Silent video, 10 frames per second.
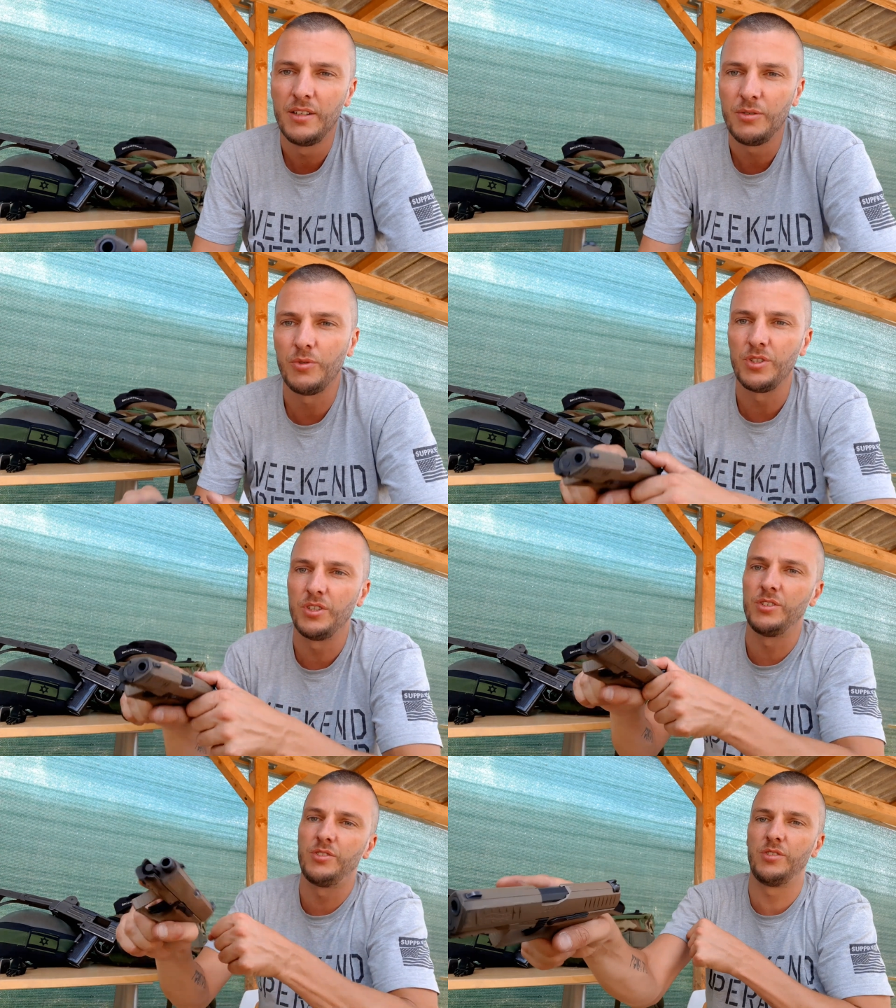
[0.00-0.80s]
which
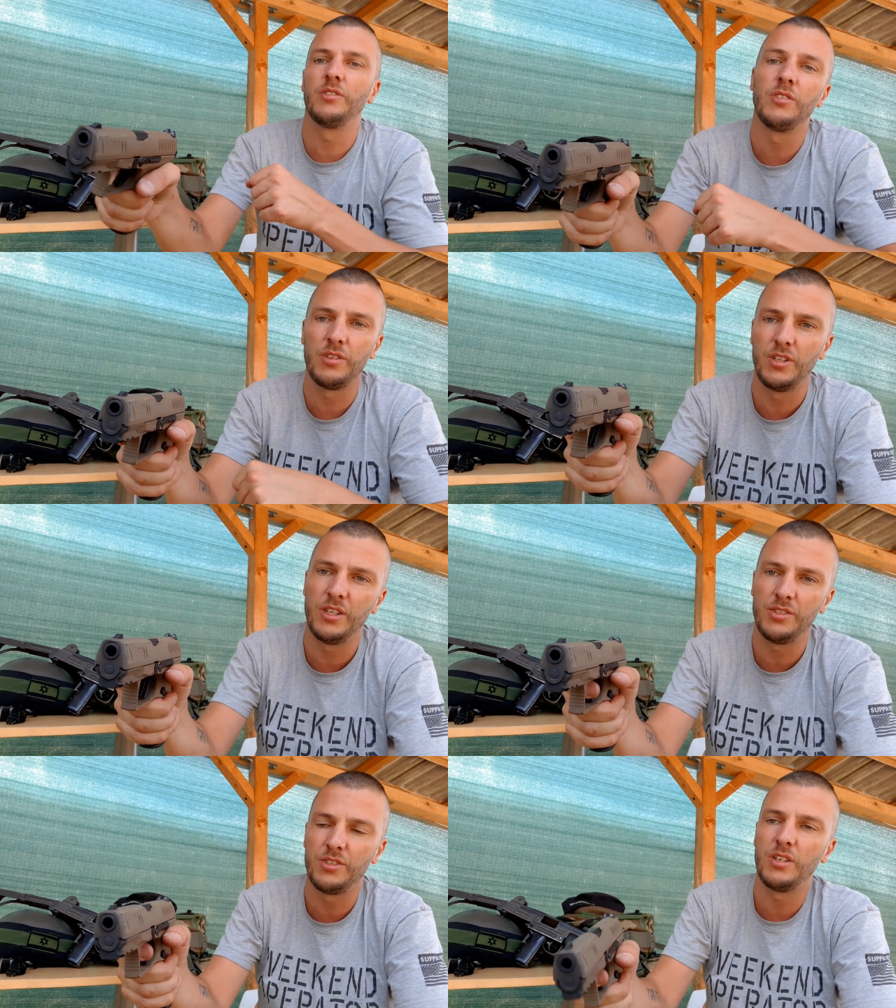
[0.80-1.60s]
is
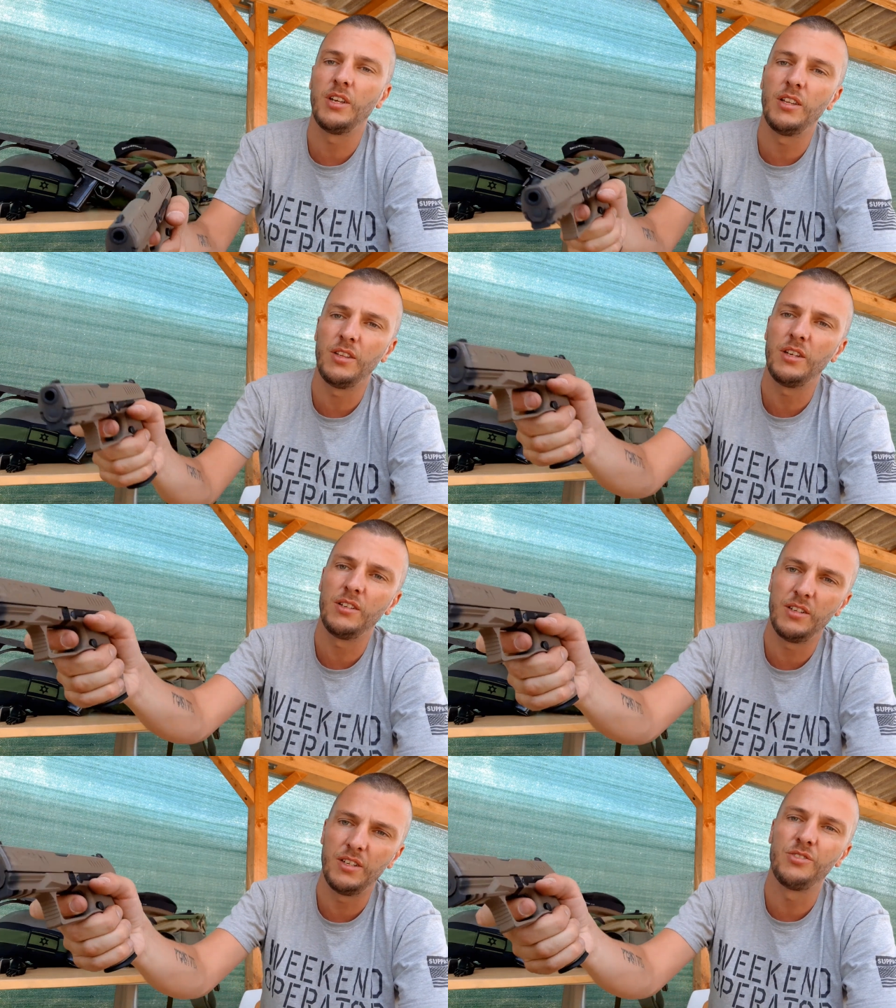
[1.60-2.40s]
this, and then
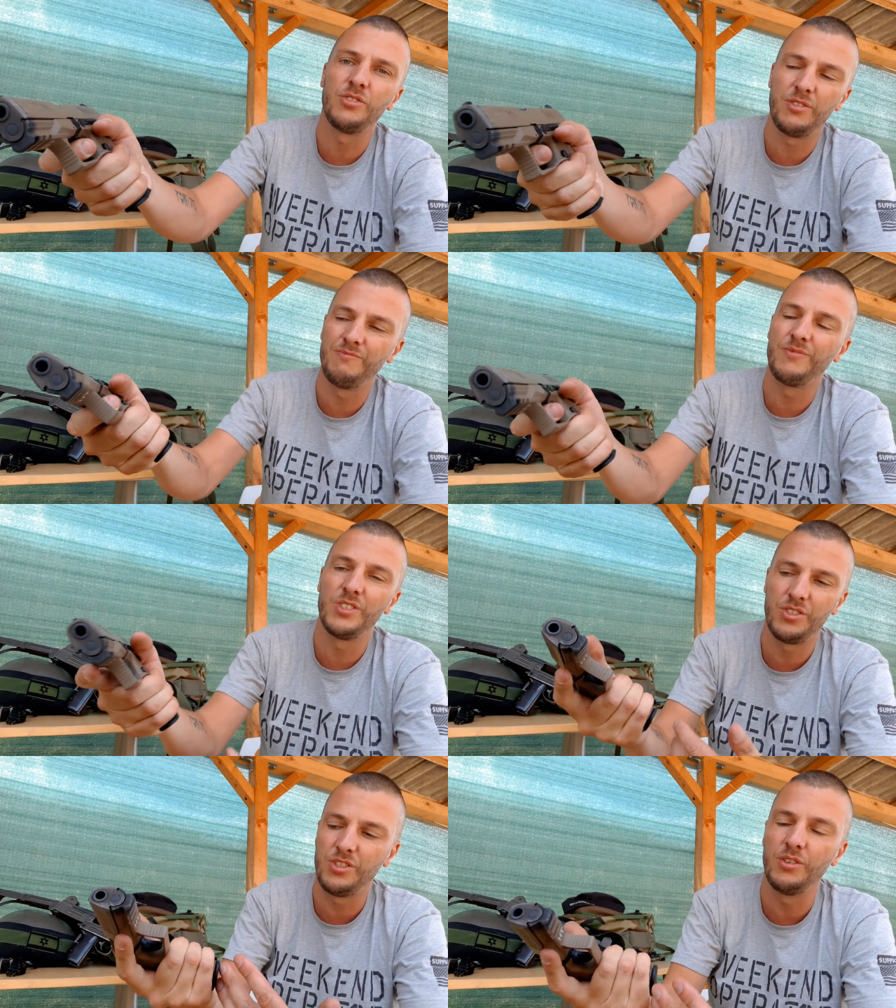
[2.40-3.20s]
it's
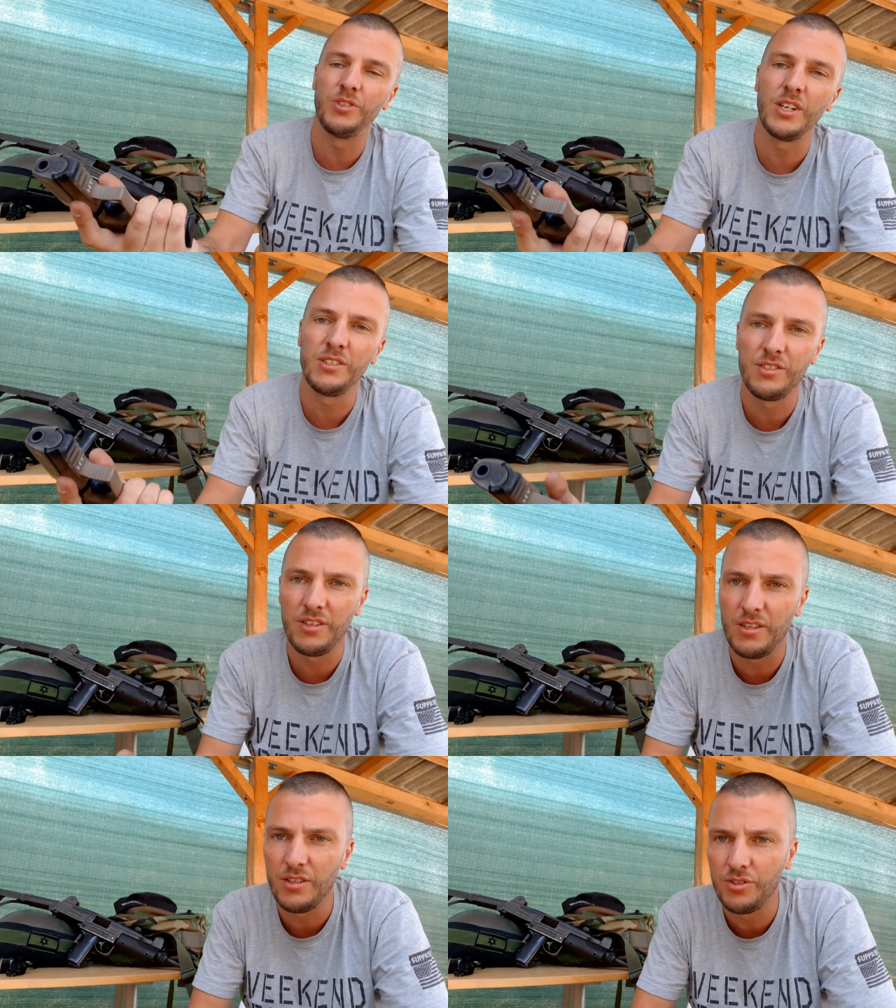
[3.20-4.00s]
still not
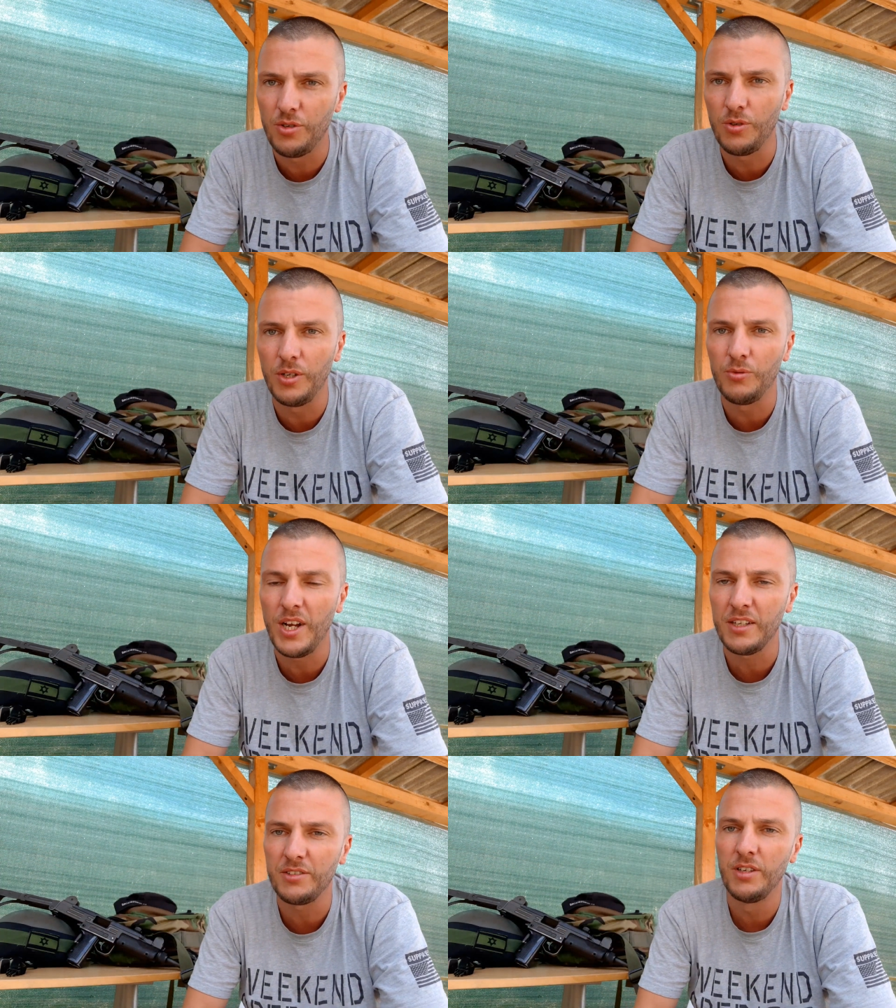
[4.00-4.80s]
totally
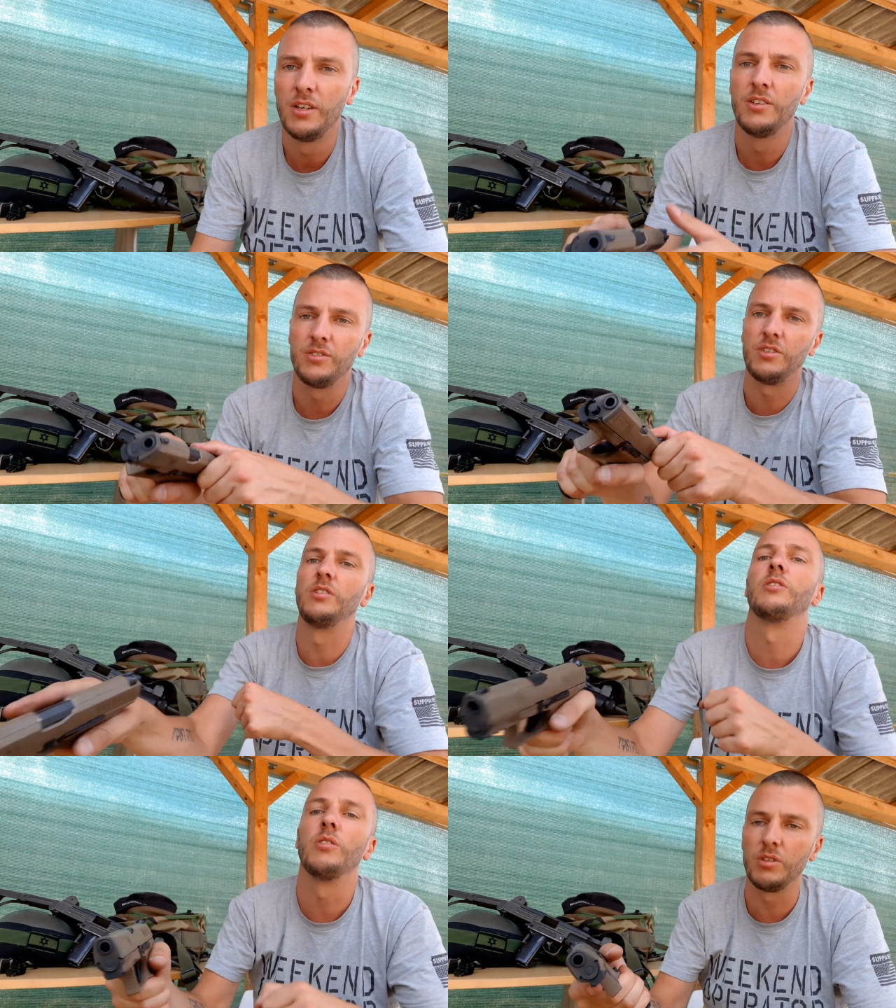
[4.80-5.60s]
racked. So
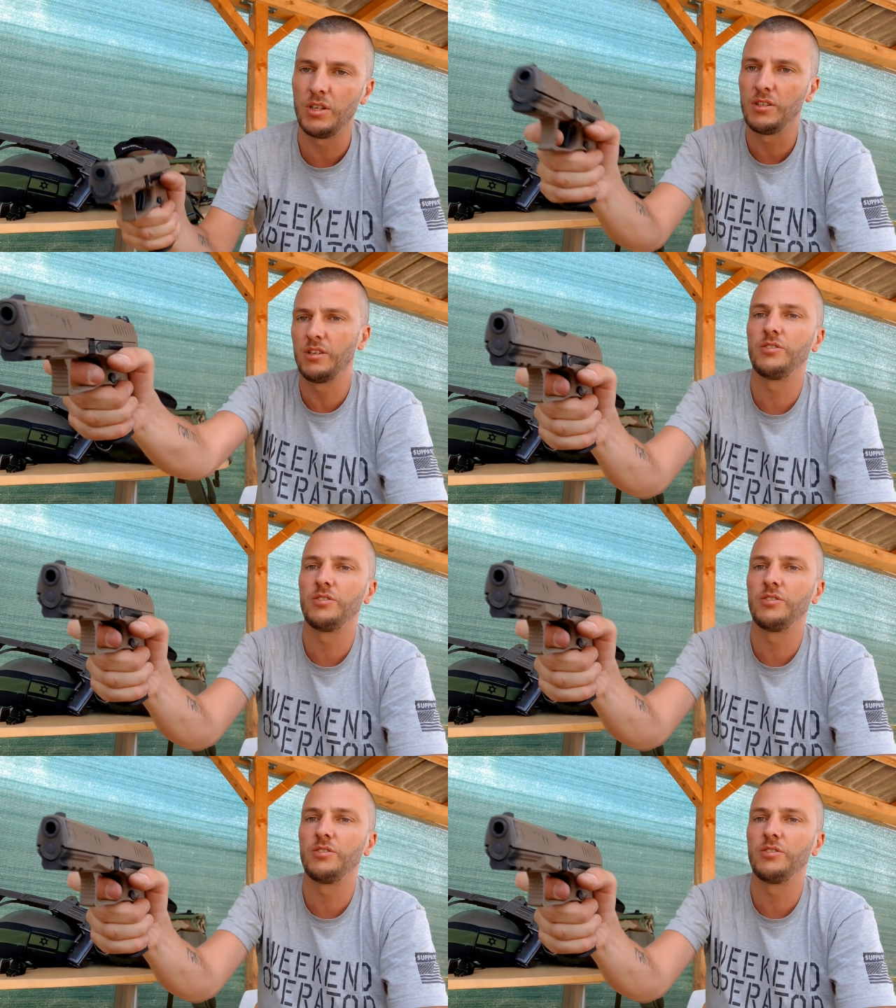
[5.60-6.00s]
you're going like this,